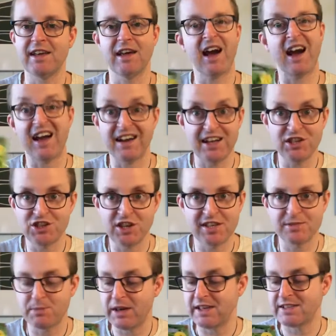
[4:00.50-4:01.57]

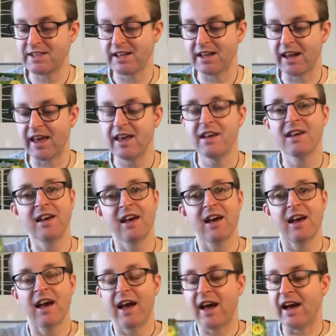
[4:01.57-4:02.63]
RHS basically,
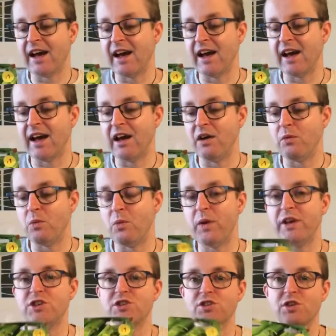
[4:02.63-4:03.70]

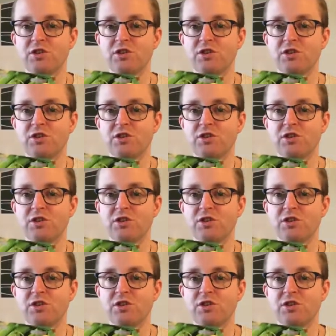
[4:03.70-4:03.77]
which